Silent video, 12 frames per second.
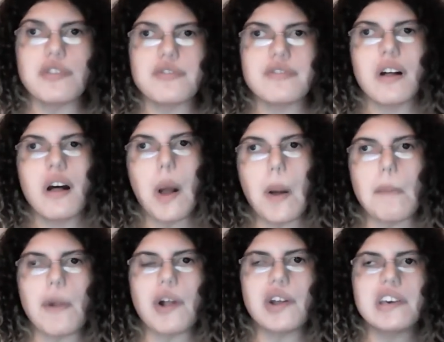it's more
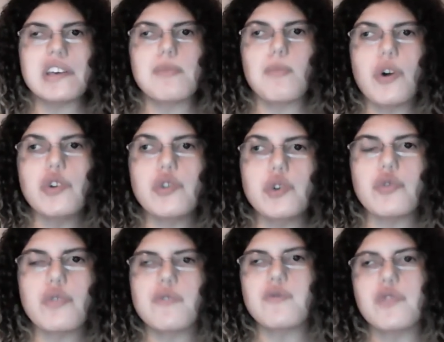useful for the churches
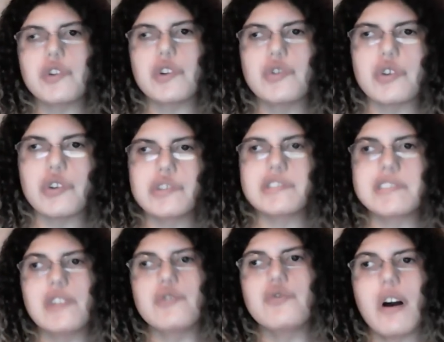than John
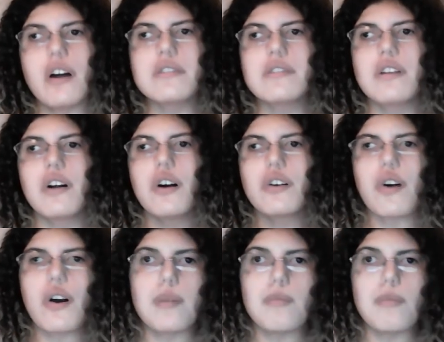called a model.
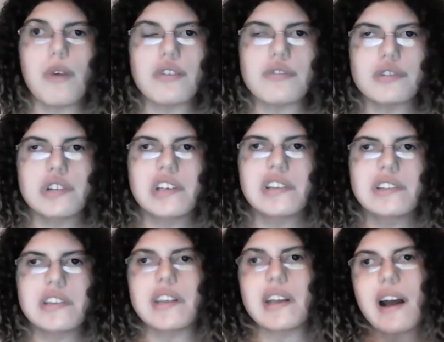The guy
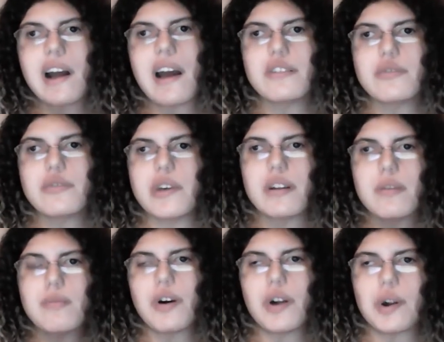created a model
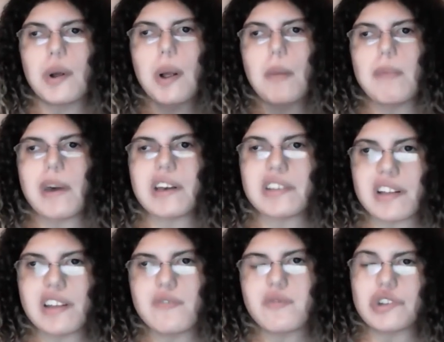specially for the churches.
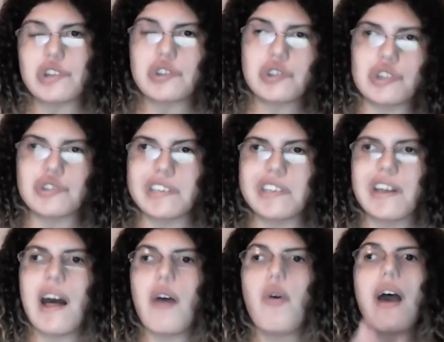However,
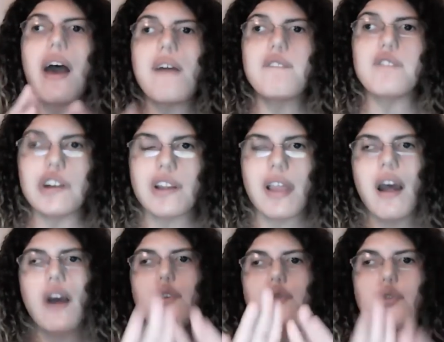you
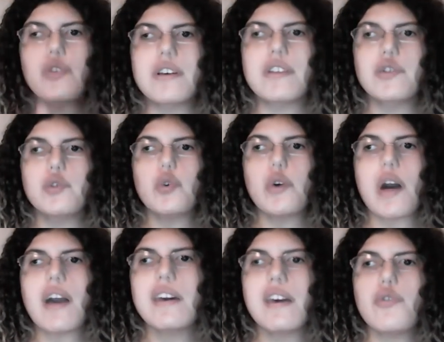guys can use
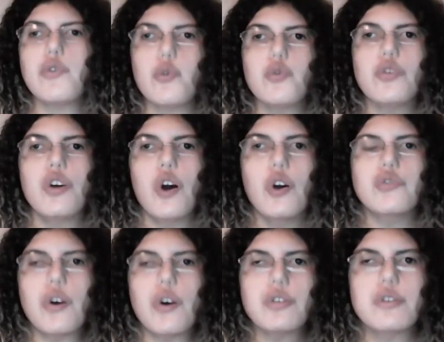those models to
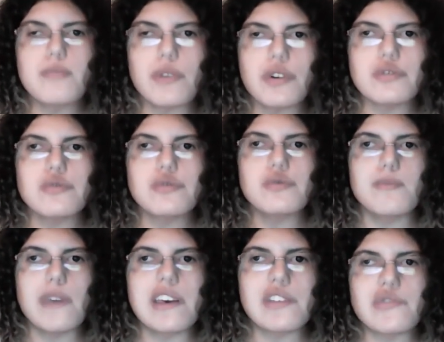make a change in the
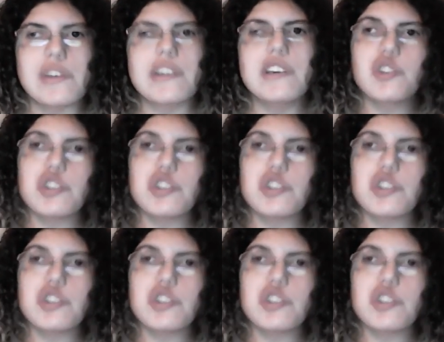churches.